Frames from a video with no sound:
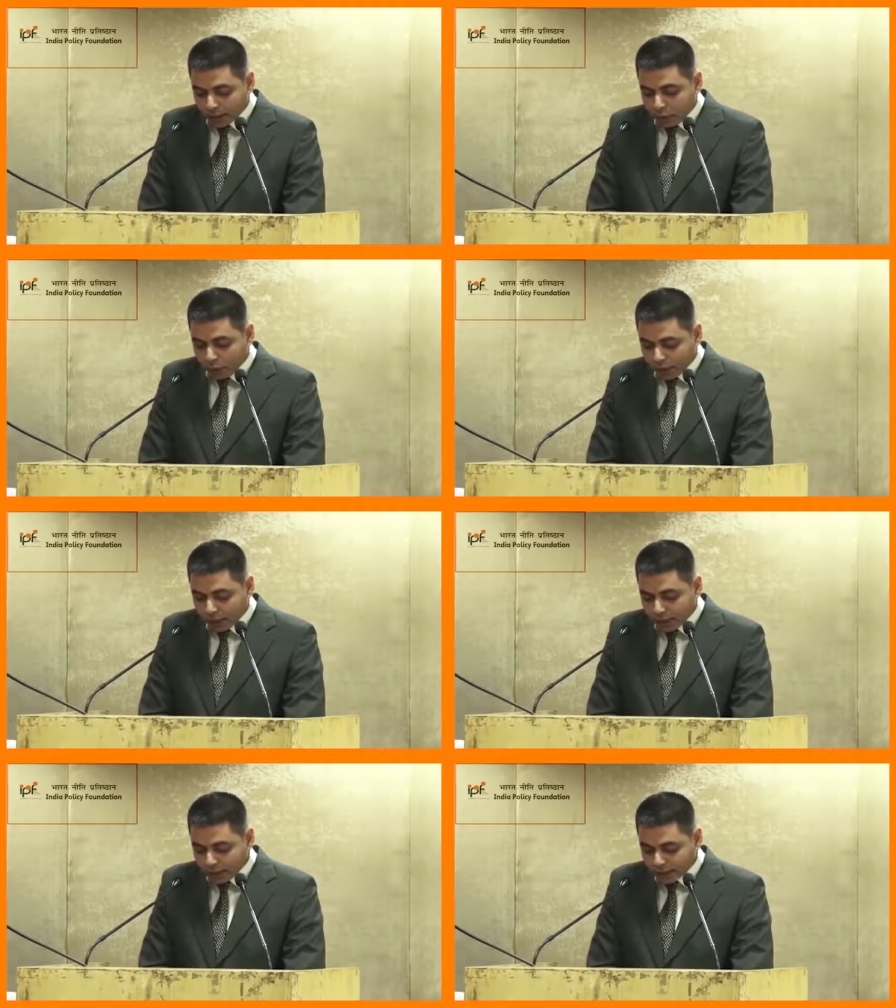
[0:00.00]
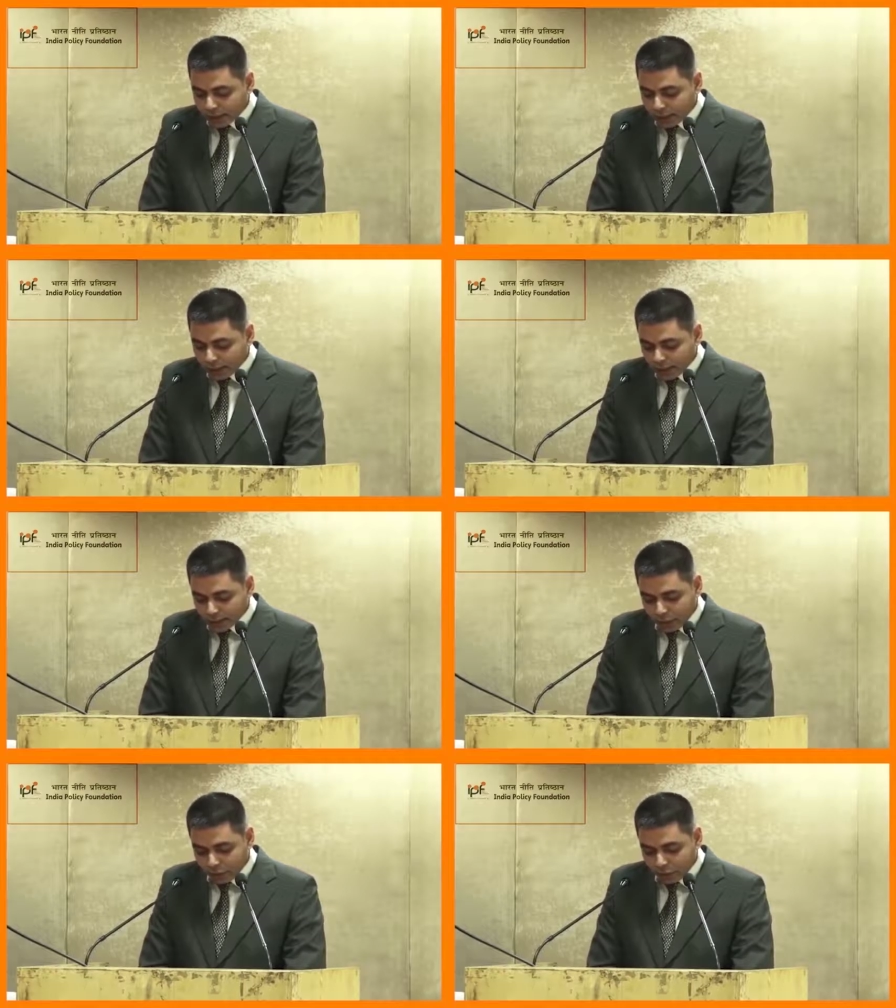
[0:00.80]
The ordinary
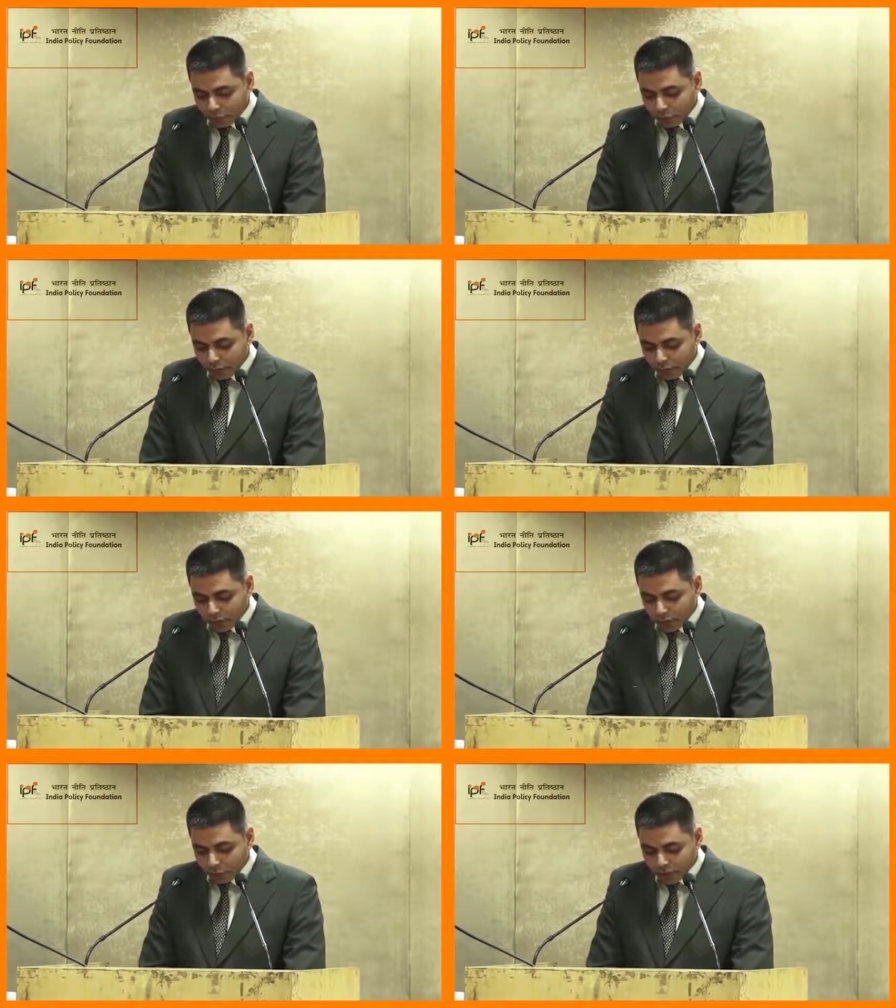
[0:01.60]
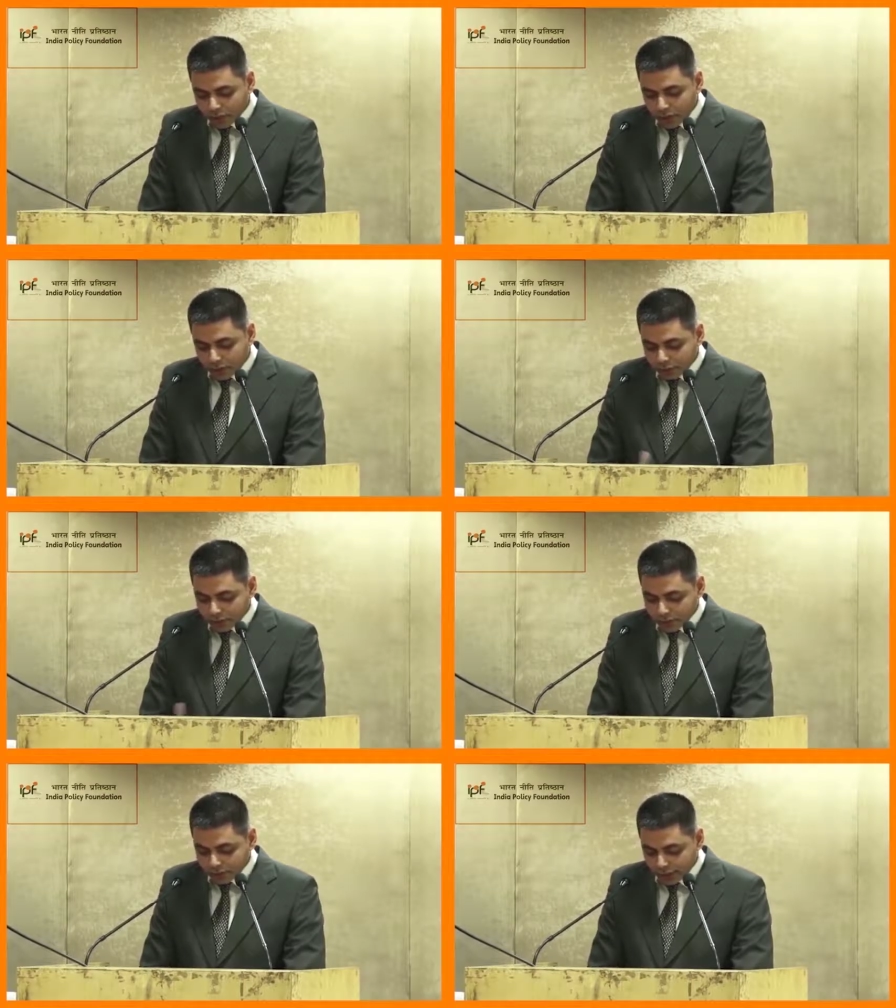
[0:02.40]
Razakars came from the lower strata of
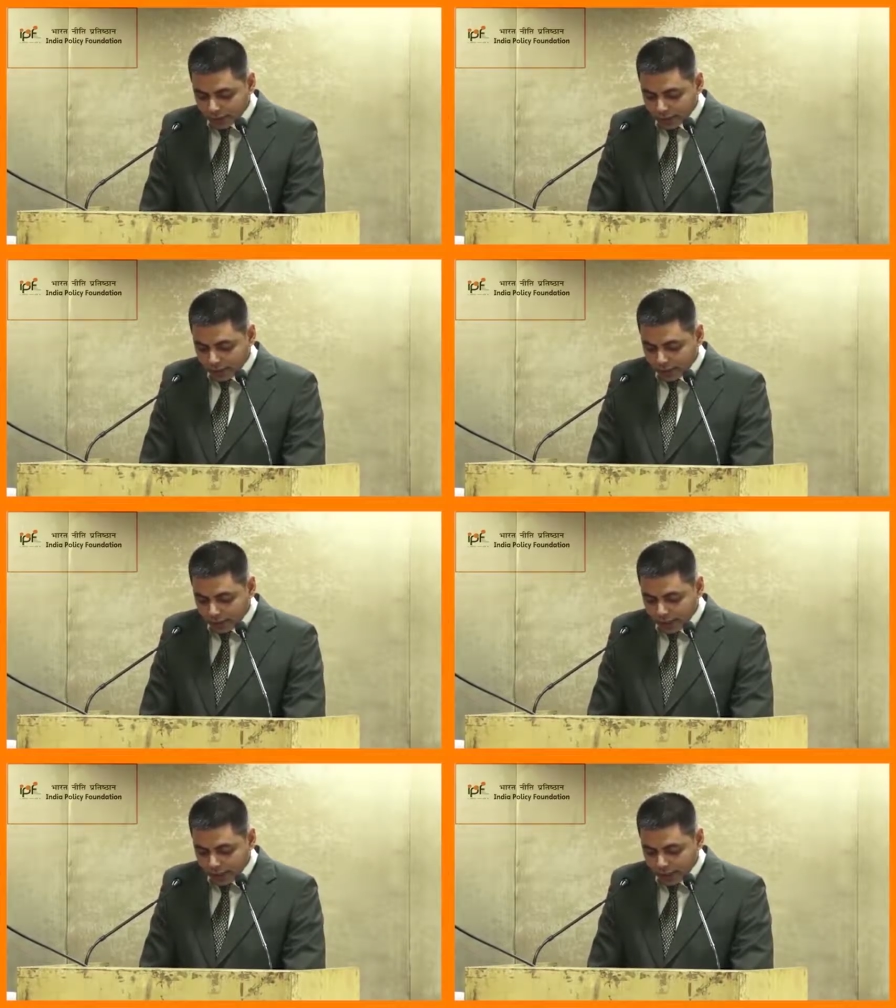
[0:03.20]
the society